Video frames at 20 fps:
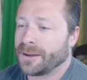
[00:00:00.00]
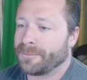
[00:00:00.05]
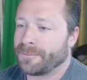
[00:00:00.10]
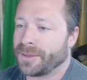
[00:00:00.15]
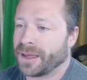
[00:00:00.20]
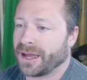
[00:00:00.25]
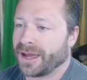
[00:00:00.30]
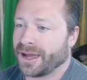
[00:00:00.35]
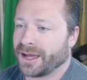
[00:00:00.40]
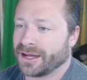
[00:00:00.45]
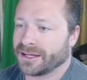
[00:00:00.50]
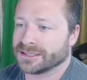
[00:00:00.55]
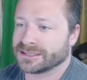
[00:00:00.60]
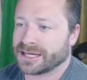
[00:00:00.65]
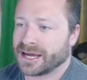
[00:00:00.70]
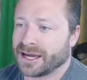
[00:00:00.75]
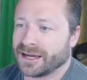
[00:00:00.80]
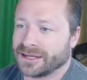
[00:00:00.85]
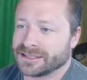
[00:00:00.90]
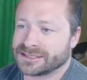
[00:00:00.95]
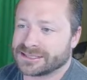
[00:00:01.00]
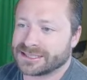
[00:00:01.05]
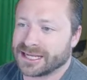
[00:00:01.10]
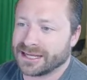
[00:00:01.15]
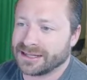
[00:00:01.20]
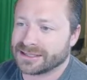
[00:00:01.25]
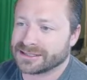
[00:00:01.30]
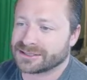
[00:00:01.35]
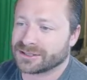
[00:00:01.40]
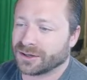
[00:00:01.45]
And I say
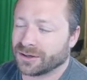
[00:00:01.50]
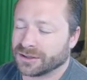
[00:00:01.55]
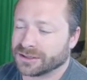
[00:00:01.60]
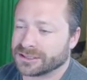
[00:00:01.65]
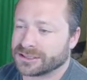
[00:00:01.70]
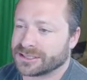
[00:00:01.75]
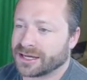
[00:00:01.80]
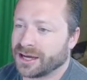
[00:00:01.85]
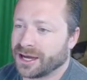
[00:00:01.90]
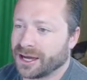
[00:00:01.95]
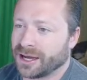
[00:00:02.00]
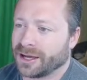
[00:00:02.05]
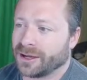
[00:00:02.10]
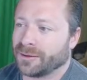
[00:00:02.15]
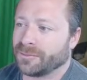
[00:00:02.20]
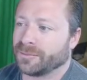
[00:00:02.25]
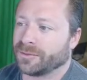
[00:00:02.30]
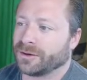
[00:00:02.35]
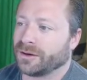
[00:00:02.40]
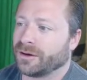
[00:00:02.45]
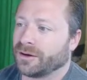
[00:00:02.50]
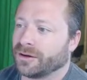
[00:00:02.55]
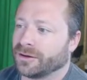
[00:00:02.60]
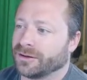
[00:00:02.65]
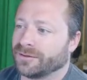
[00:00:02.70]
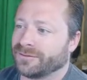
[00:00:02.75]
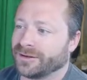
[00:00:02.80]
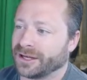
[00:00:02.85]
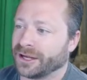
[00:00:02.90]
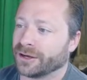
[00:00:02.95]
this all the time on
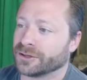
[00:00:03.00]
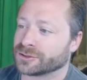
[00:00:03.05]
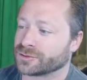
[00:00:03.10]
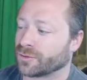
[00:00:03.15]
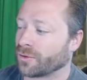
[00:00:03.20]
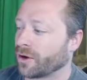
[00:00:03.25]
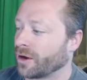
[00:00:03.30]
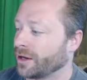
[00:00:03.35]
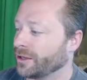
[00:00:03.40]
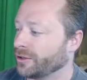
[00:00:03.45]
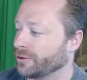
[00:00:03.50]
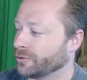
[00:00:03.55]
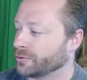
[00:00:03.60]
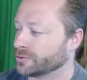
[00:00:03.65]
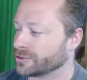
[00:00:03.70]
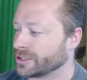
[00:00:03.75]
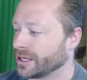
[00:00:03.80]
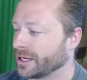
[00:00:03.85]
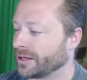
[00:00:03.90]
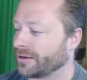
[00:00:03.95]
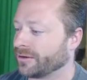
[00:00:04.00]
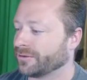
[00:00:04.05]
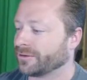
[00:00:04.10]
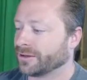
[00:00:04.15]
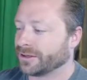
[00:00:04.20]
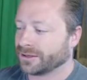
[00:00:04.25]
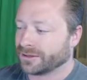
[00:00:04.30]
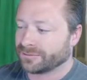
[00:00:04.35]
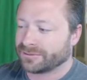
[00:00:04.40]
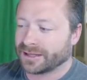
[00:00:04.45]
the videos where I use like
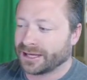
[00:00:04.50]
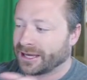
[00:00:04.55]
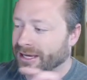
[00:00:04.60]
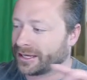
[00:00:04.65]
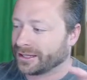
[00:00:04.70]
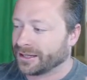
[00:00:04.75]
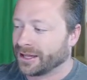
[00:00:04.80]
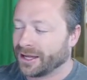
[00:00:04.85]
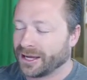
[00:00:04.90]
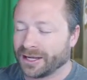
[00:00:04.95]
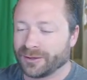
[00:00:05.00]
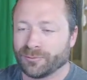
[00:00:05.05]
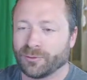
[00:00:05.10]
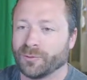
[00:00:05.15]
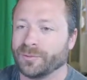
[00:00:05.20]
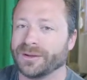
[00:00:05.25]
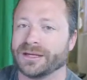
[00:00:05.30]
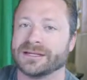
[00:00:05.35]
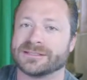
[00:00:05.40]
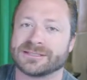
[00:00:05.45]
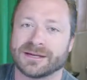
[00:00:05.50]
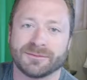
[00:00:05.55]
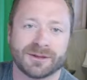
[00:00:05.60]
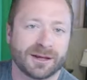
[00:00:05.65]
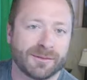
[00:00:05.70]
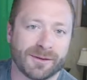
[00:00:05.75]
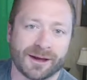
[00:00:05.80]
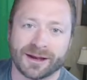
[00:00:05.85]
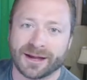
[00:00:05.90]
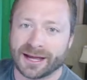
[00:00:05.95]
the headline will be something
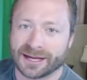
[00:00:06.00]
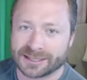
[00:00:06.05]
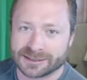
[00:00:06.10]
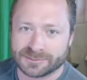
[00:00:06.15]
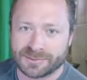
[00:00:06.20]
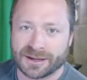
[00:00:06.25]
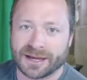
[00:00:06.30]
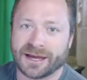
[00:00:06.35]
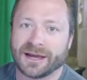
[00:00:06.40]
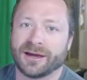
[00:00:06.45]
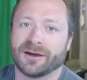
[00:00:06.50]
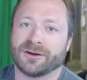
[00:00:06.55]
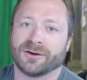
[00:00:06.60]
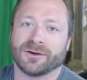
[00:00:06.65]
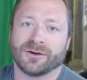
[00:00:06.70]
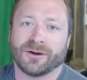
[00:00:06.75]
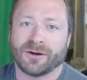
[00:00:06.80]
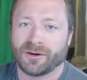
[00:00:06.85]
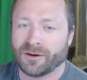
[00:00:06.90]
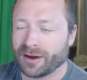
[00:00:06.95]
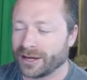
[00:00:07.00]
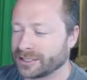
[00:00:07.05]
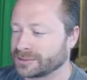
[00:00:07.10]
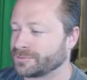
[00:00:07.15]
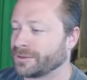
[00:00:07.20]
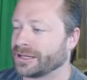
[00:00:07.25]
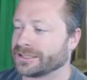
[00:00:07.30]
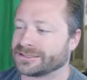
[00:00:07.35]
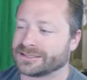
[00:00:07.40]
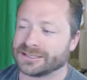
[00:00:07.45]
about expat or are
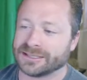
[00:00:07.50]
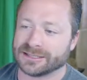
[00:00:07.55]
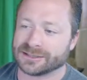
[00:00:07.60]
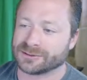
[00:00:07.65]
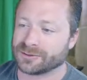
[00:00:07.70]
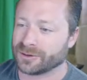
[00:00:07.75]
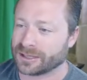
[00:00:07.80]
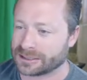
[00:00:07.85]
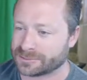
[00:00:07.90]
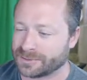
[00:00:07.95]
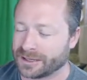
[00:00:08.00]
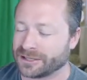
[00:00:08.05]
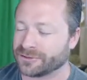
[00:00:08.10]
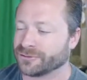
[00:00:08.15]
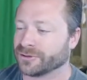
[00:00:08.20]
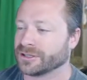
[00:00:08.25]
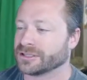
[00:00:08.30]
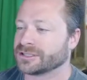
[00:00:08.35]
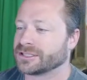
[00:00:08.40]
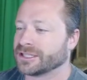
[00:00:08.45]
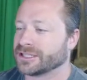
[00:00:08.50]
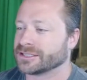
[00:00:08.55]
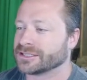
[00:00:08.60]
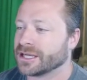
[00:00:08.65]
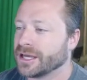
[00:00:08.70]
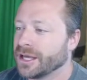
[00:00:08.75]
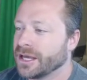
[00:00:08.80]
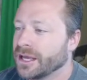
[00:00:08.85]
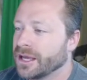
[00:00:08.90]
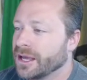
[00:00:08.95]
expats this or expatriates this.
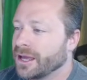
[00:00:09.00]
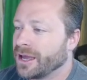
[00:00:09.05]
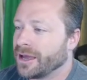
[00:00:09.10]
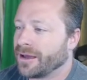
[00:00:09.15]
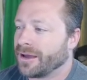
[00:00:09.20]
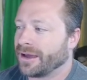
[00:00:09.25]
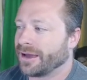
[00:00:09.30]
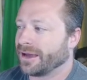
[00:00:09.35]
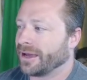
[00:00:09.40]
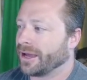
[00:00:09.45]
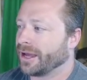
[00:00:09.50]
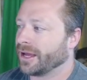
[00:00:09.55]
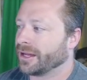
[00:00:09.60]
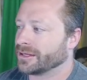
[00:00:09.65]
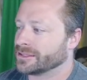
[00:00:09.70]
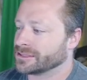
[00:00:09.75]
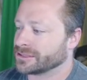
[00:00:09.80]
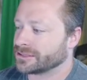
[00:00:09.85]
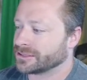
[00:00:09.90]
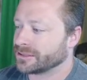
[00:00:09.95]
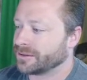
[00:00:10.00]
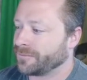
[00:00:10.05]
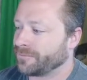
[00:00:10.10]
And